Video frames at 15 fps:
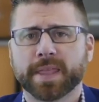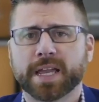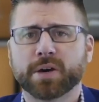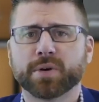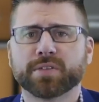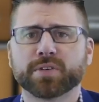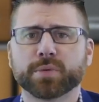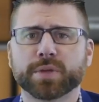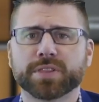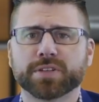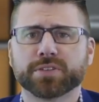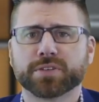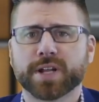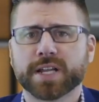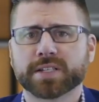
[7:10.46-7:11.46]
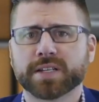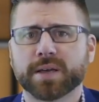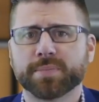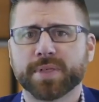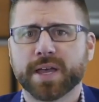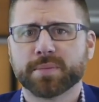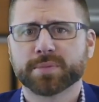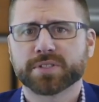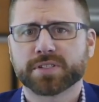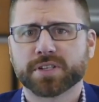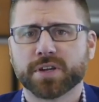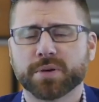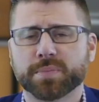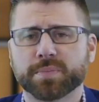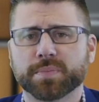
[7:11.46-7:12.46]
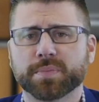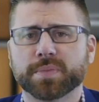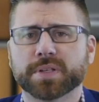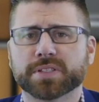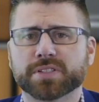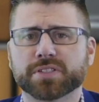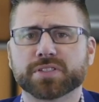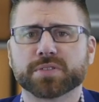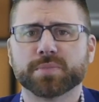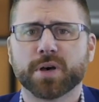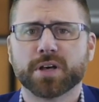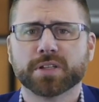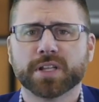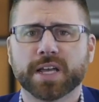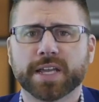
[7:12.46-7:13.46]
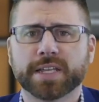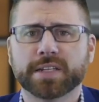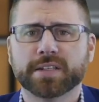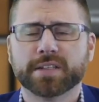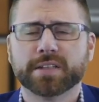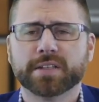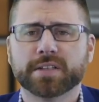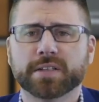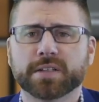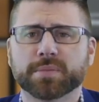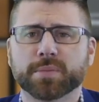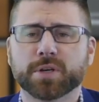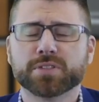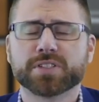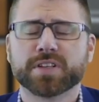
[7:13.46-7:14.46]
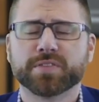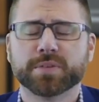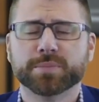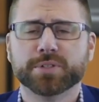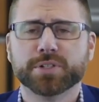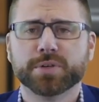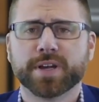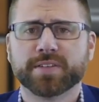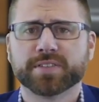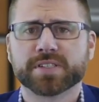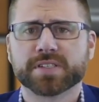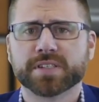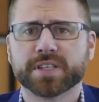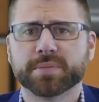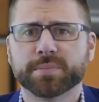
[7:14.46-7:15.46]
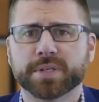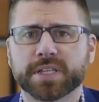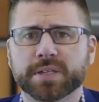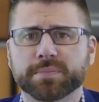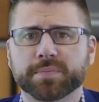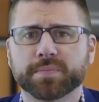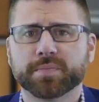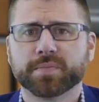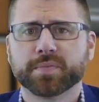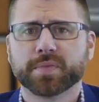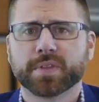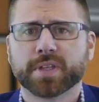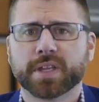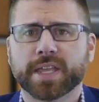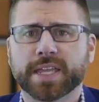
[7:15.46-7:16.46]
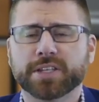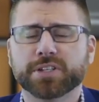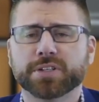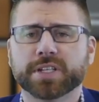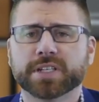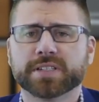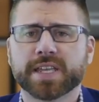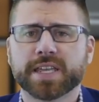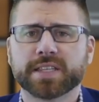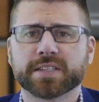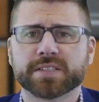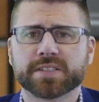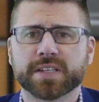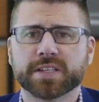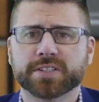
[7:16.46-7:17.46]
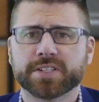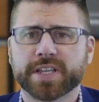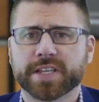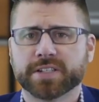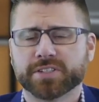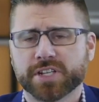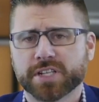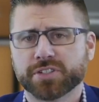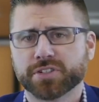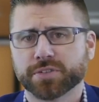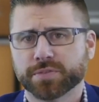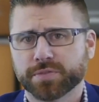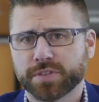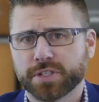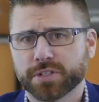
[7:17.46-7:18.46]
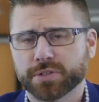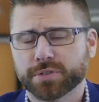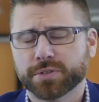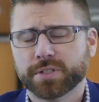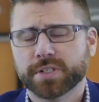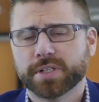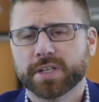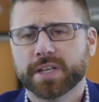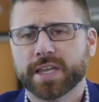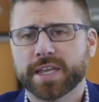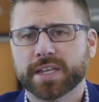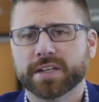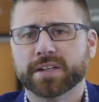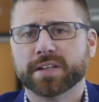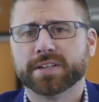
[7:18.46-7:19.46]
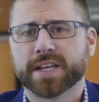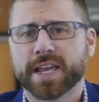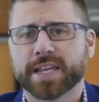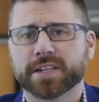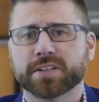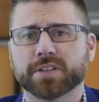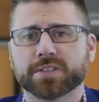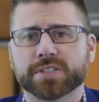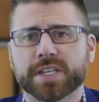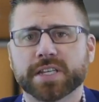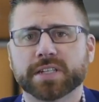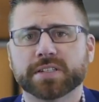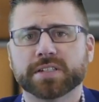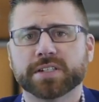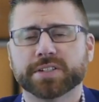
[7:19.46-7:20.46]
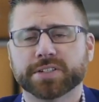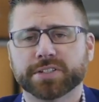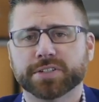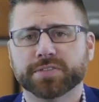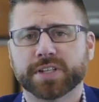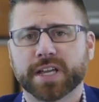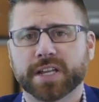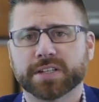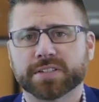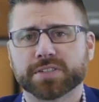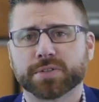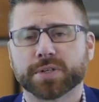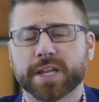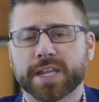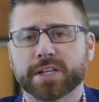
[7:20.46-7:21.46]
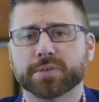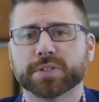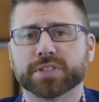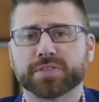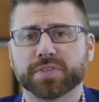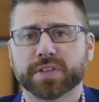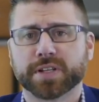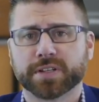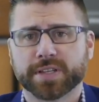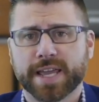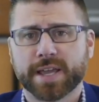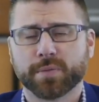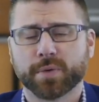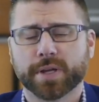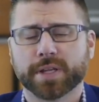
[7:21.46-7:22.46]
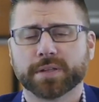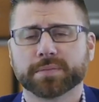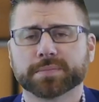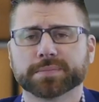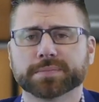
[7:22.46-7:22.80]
However, with a direct ophthalmoscope, it's a small light. Most of them do have a slit beam, and you can take this at a tangential view and diagnose anterior uveitis or aqueous flare that way.